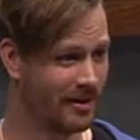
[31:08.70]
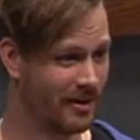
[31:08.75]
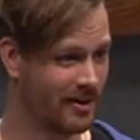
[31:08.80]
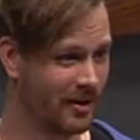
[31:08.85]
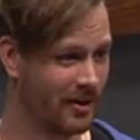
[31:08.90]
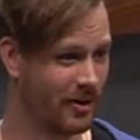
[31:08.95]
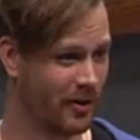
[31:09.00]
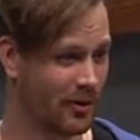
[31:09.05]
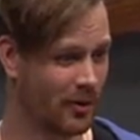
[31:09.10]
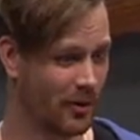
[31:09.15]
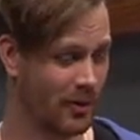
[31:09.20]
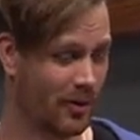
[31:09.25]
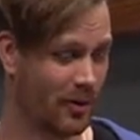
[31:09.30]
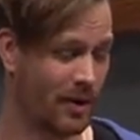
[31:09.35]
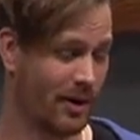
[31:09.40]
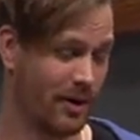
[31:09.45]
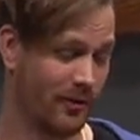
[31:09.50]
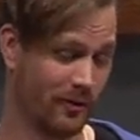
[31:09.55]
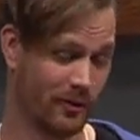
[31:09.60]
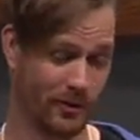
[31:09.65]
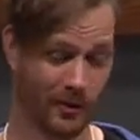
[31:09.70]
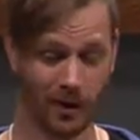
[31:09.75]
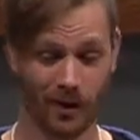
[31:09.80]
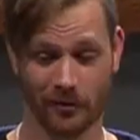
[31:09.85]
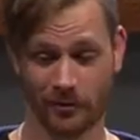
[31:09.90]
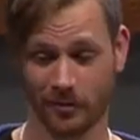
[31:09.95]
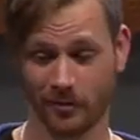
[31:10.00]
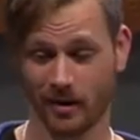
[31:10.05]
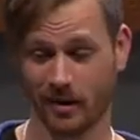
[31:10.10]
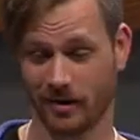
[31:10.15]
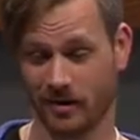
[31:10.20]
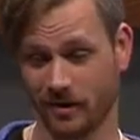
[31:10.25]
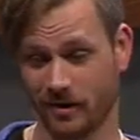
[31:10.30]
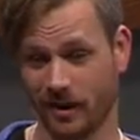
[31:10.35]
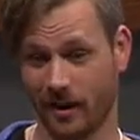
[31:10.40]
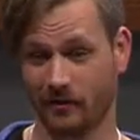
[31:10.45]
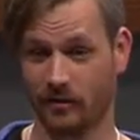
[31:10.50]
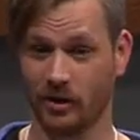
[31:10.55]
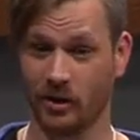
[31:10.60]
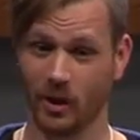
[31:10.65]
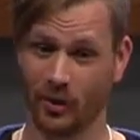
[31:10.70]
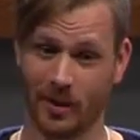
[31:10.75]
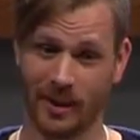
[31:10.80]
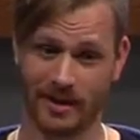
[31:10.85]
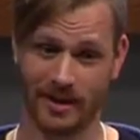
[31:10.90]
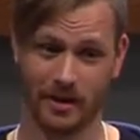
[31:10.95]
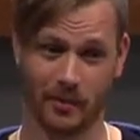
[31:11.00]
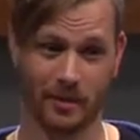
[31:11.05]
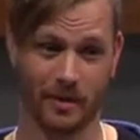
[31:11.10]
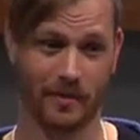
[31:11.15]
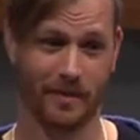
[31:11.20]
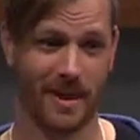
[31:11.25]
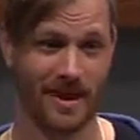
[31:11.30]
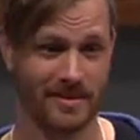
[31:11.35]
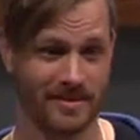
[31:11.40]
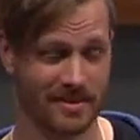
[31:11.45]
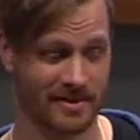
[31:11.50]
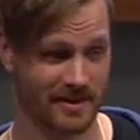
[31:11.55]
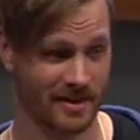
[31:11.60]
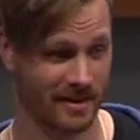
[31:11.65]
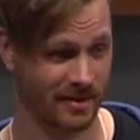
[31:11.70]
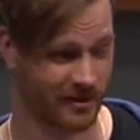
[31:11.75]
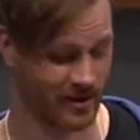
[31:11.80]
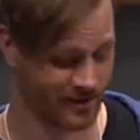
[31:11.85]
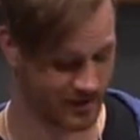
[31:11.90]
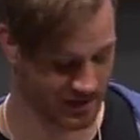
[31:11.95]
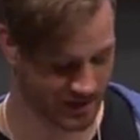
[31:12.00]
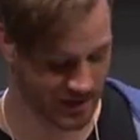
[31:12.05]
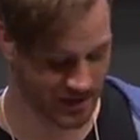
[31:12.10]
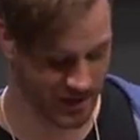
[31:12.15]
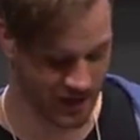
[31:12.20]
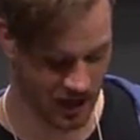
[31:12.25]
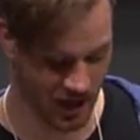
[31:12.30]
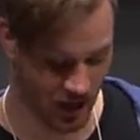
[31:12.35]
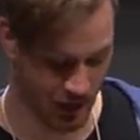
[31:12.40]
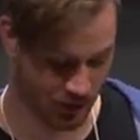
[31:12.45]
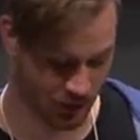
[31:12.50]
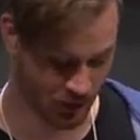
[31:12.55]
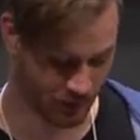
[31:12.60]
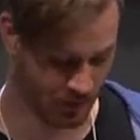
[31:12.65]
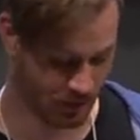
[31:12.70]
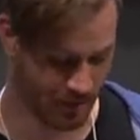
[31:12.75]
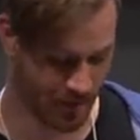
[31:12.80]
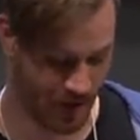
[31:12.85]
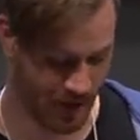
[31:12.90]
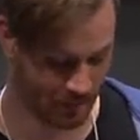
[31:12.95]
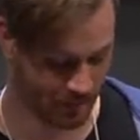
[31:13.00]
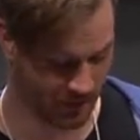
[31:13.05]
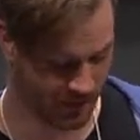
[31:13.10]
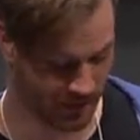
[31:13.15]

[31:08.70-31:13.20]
here, or if you are from around here and have no idea where the Basque Center is, I'll put up a map.